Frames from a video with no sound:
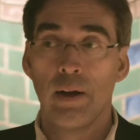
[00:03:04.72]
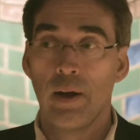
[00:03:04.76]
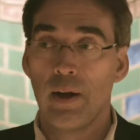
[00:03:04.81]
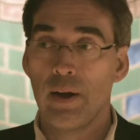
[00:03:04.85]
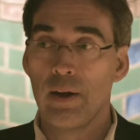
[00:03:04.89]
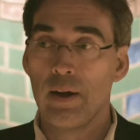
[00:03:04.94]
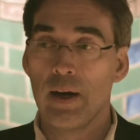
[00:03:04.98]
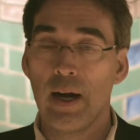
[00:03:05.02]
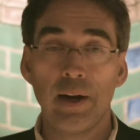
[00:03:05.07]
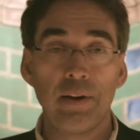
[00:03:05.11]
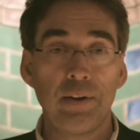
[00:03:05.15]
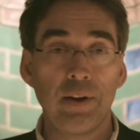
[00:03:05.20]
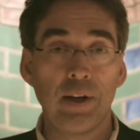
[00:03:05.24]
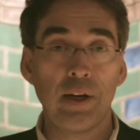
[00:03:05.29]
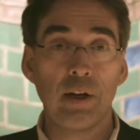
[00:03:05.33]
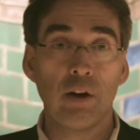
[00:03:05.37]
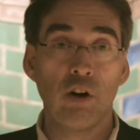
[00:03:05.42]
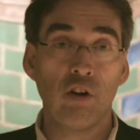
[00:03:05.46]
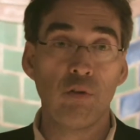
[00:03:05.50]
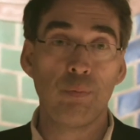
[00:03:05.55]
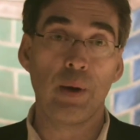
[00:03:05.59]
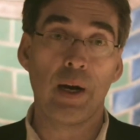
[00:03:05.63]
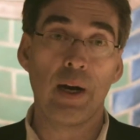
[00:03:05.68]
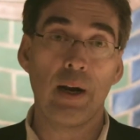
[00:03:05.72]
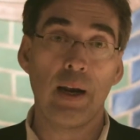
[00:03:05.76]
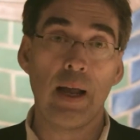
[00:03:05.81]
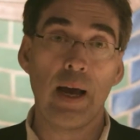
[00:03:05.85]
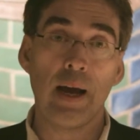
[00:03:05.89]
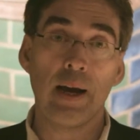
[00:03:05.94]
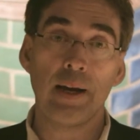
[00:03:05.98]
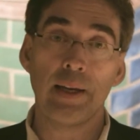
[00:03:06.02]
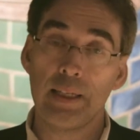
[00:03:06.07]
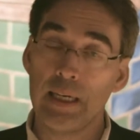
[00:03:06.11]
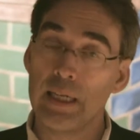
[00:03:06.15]
idea of
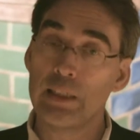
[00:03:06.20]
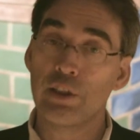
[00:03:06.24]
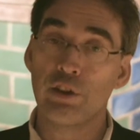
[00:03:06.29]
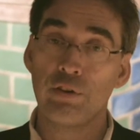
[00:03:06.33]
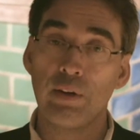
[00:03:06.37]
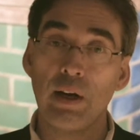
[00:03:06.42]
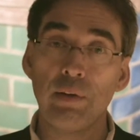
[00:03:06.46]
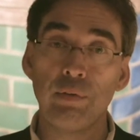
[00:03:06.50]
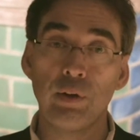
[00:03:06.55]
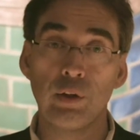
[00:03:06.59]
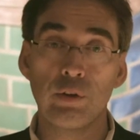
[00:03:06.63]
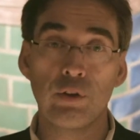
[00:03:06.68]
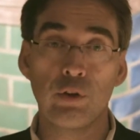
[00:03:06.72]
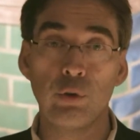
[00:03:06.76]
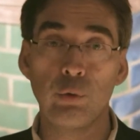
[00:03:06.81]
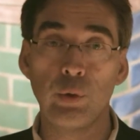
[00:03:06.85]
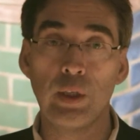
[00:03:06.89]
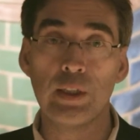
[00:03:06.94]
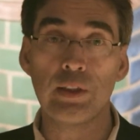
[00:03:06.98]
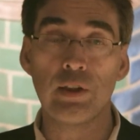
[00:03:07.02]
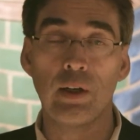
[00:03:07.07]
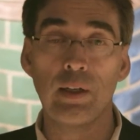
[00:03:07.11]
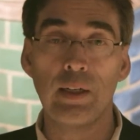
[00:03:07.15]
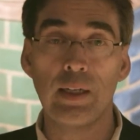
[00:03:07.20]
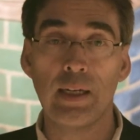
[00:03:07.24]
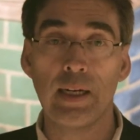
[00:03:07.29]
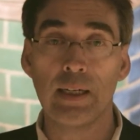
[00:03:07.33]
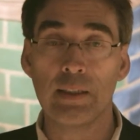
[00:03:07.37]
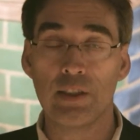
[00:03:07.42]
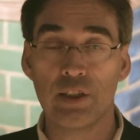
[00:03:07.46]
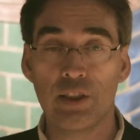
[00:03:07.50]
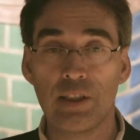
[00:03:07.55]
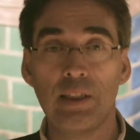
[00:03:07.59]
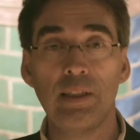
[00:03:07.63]
Berlage. He had traveled to Italy. He
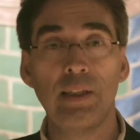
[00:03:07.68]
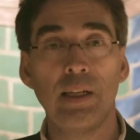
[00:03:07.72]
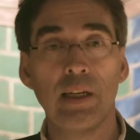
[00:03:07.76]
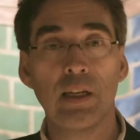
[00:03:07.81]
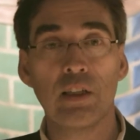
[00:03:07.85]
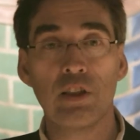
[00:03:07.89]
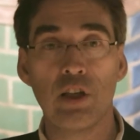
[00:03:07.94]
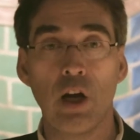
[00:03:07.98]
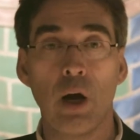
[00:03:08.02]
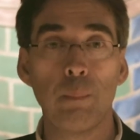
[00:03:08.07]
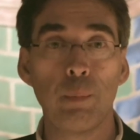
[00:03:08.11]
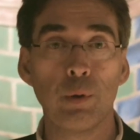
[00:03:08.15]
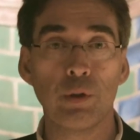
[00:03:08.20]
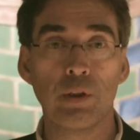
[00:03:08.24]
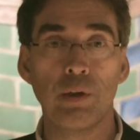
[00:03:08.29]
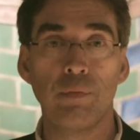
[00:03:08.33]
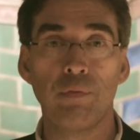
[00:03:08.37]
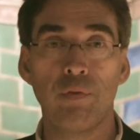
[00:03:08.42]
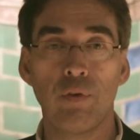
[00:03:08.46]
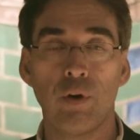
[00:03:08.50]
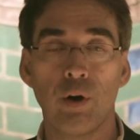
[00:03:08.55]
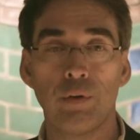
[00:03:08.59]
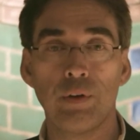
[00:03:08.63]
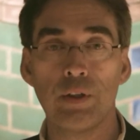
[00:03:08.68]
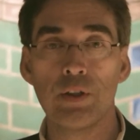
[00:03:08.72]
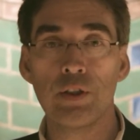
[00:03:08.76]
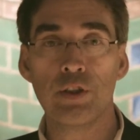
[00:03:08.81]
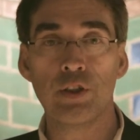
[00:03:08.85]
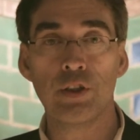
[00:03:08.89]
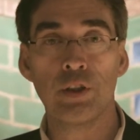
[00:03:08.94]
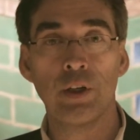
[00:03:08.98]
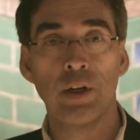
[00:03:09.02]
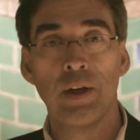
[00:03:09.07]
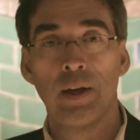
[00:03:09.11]
had seen the examples in
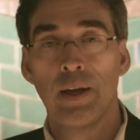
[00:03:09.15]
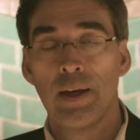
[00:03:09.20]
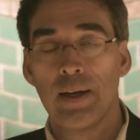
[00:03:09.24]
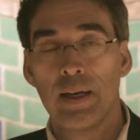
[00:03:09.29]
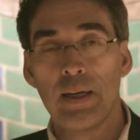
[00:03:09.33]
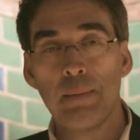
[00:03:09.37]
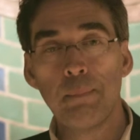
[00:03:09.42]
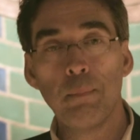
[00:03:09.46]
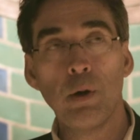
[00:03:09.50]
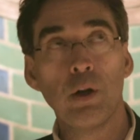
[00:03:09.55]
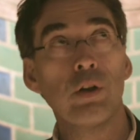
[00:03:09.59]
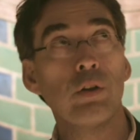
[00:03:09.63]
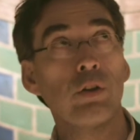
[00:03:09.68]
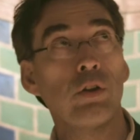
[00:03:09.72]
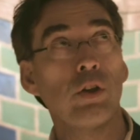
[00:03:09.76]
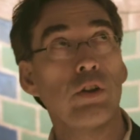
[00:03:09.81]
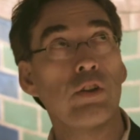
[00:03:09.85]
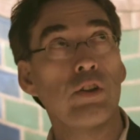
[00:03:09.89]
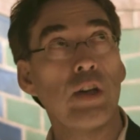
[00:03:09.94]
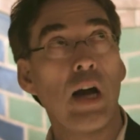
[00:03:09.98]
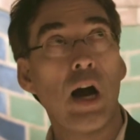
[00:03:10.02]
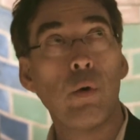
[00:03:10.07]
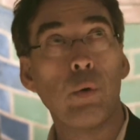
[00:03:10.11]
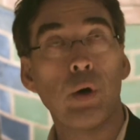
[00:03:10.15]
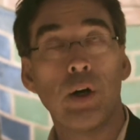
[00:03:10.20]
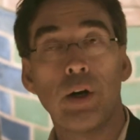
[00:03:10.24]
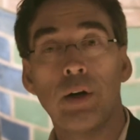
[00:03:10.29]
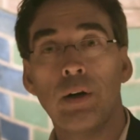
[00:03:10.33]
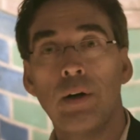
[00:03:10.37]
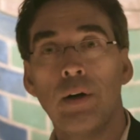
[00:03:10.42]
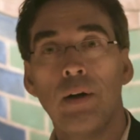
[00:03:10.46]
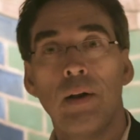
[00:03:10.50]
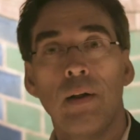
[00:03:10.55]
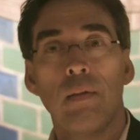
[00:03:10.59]
Florence. He modeled the
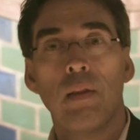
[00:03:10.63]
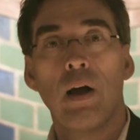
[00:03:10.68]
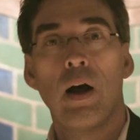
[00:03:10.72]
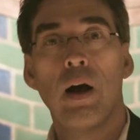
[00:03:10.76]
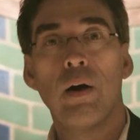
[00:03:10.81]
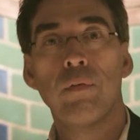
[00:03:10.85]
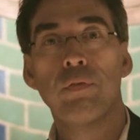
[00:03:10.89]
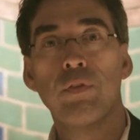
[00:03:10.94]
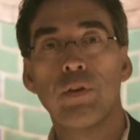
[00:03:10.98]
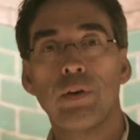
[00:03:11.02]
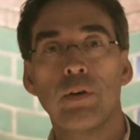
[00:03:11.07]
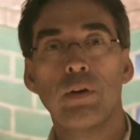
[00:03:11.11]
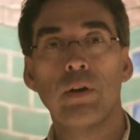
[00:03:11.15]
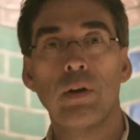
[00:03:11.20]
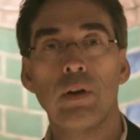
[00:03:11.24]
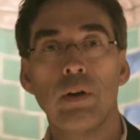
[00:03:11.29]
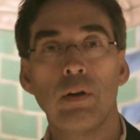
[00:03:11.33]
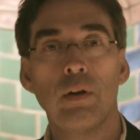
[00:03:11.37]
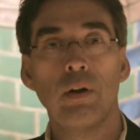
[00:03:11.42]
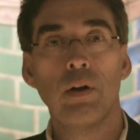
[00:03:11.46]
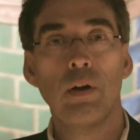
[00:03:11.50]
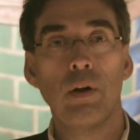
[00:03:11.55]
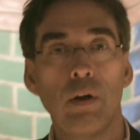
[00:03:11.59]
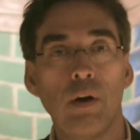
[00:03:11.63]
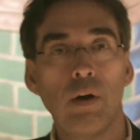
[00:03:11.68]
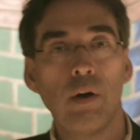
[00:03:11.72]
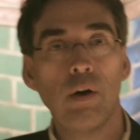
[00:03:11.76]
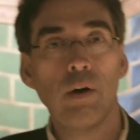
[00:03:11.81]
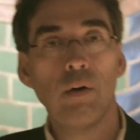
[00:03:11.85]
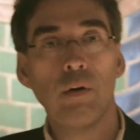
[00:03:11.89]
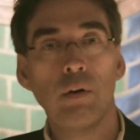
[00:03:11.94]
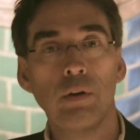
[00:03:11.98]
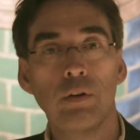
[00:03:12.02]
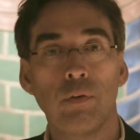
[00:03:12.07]
tower after
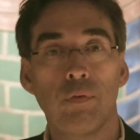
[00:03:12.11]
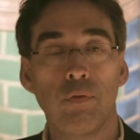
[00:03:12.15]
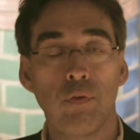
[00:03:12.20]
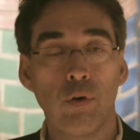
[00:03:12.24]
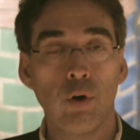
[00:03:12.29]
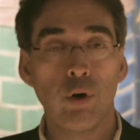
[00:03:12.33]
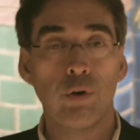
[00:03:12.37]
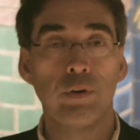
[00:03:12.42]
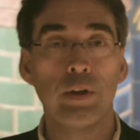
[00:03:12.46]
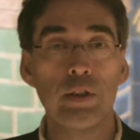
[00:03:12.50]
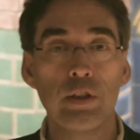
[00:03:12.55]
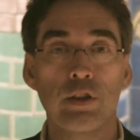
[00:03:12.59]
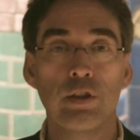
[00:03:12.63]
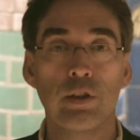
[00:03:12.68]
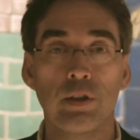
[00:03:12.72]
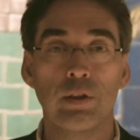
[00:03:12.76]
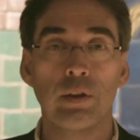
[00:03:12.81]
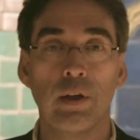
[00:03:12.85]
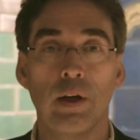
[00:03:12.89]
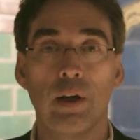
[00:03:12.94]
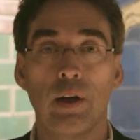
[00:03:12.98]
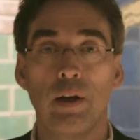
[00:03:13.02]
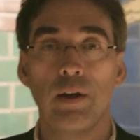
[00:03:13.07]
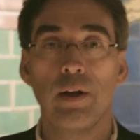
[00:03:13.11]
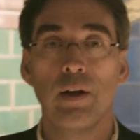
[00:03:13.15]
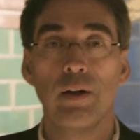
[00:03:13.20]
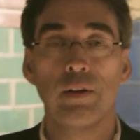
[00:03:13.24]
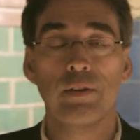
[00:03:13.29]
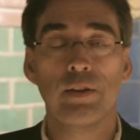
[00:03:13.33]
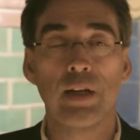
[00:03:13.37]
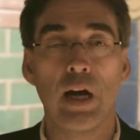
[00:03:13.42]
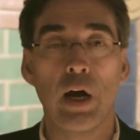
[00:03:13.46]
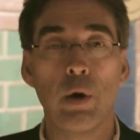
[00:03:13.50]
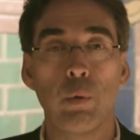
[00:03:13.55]
the Florence
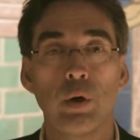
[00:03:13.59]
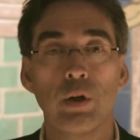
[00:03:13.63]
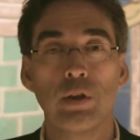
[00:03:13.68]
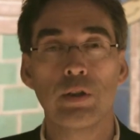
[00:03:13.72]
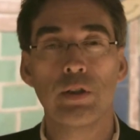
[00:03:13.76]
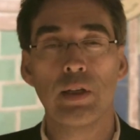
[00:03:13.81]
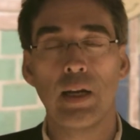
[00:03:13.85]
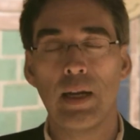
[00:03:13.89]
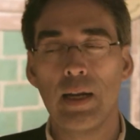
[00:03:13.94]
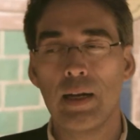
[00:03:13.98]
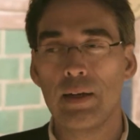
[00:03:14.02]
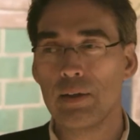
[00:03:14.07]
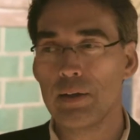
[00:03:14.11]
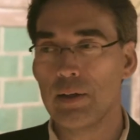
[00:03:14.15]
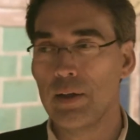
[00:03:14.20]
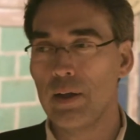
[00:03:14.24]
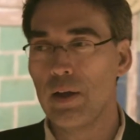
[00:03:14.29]
towers, and